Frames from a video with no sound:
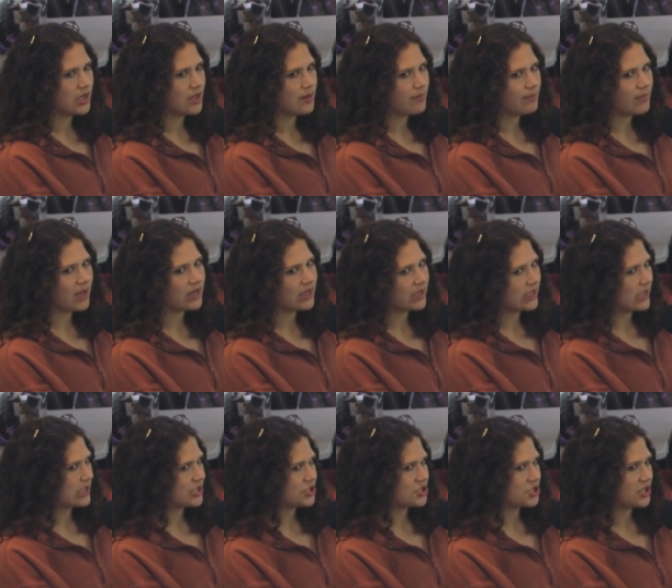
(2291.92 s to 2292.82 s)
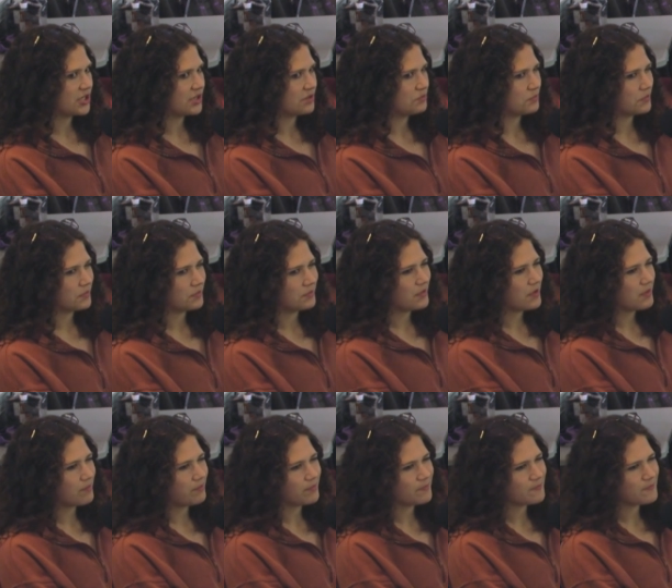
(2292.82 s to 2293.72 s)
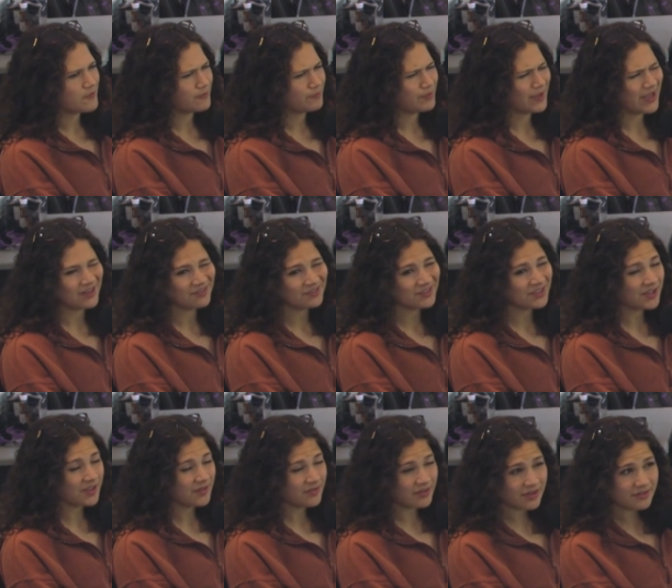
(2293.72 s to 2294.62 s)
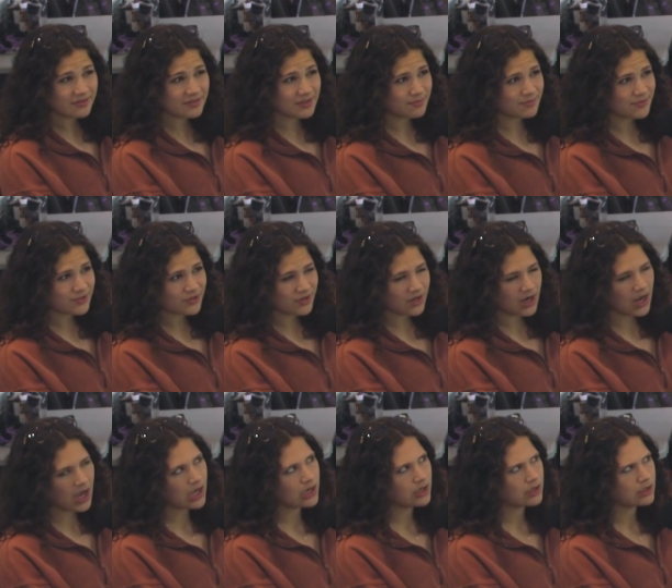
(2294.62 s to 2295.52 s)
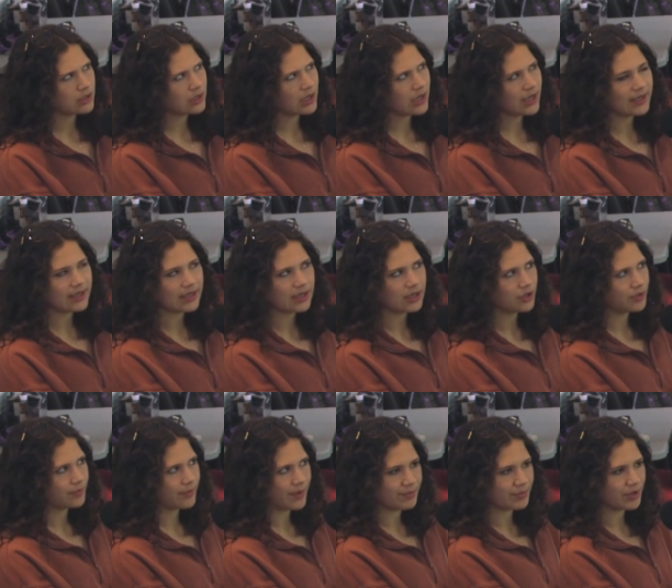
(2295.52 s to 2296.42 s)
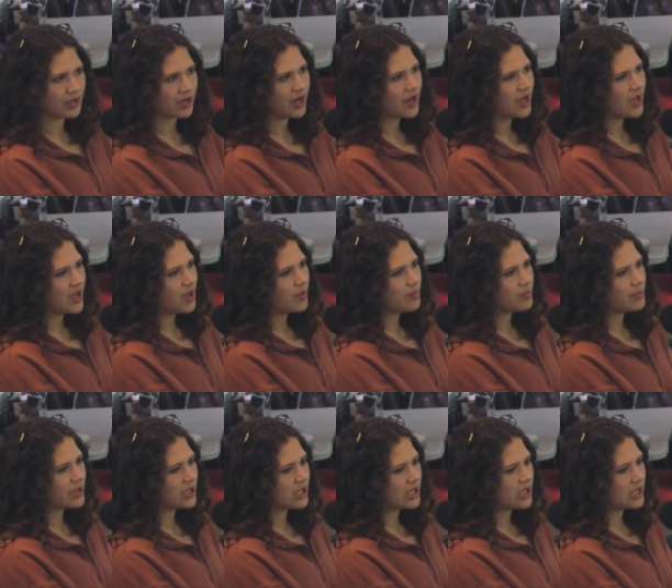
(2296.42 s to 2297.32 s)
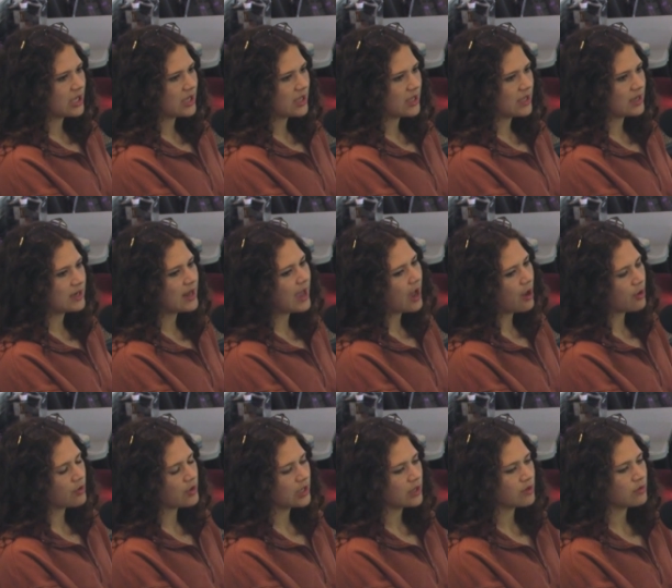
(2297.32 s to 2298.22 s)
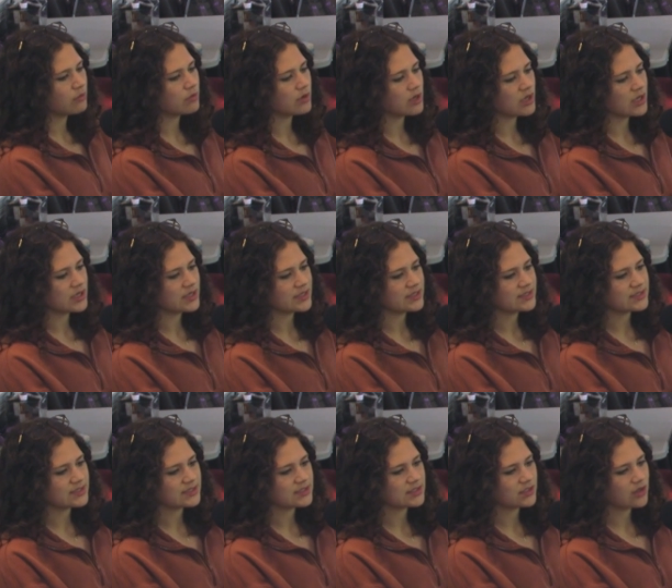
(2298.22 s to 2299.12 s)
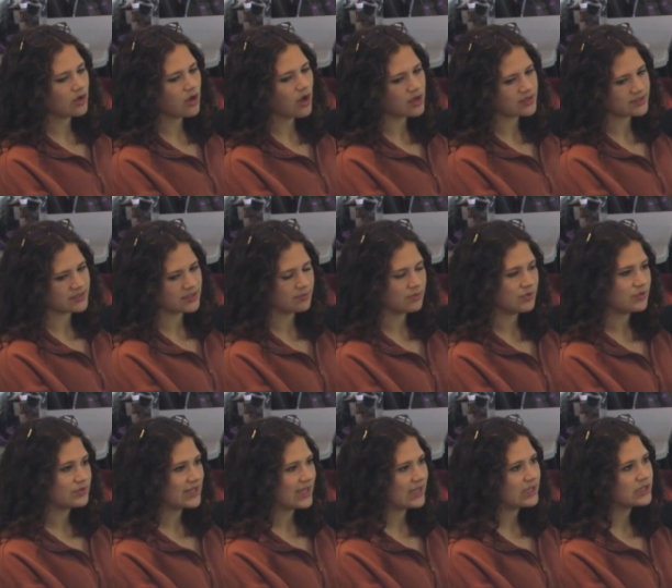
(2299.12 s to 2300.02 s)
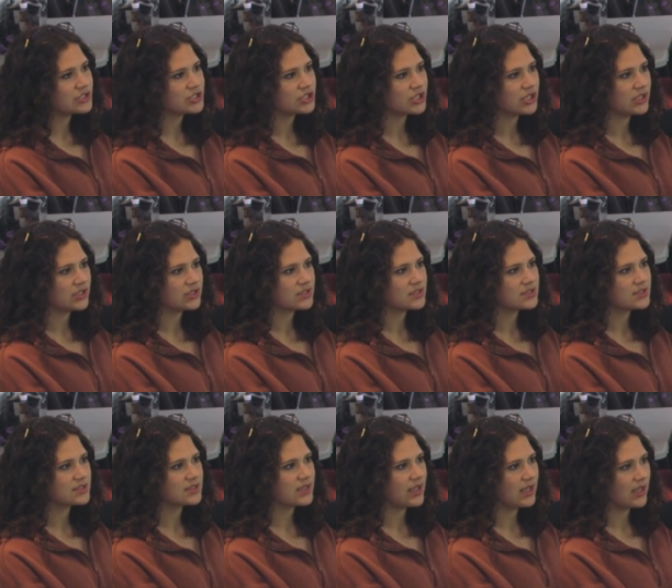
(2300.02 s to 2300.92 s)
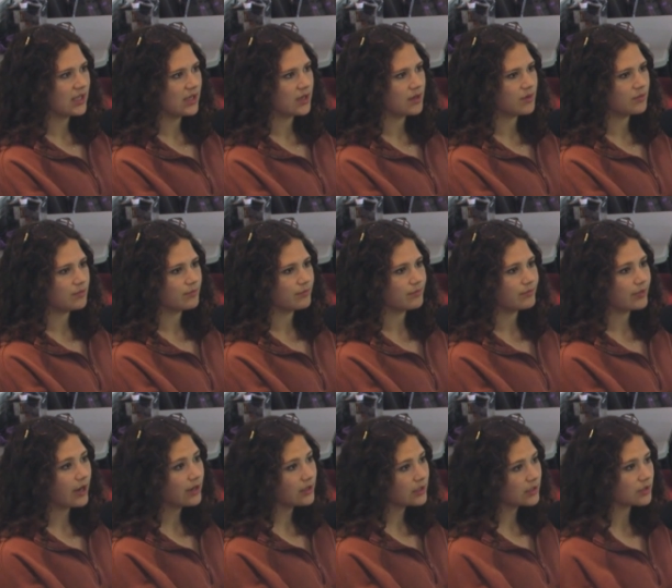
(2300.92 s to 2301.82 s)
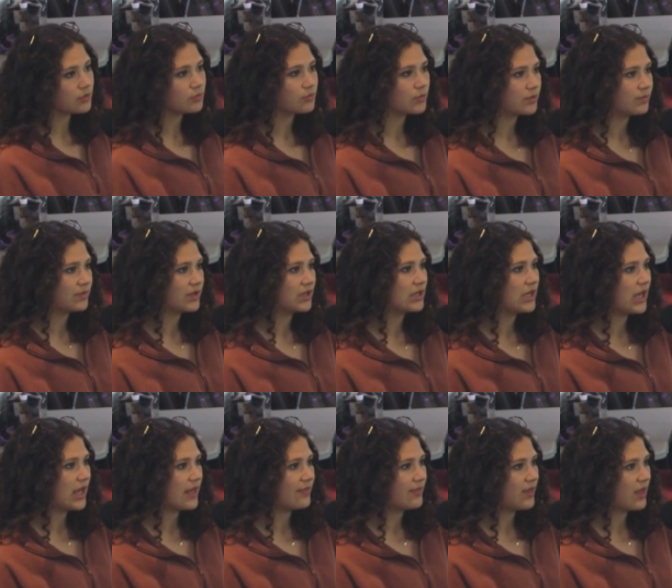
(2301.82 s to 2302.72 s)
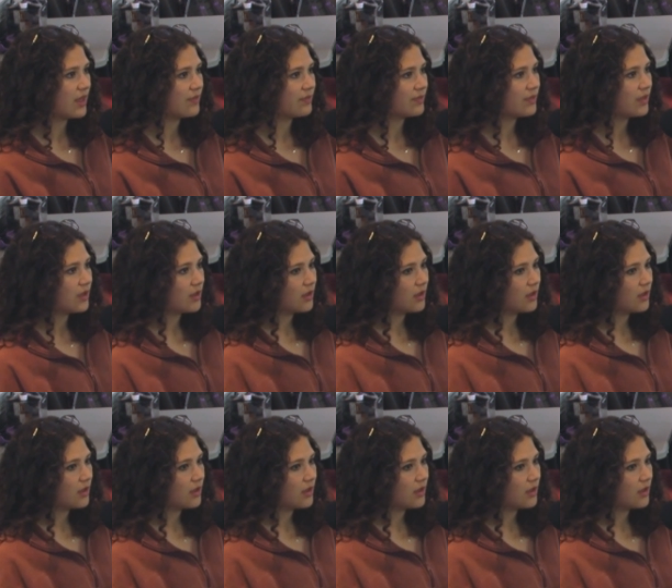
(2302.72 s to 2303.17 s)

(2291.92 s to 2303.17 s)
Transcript: medication, a pain reliever of some sort. I can't remember, and how it was causing mutations in pregnant women, and then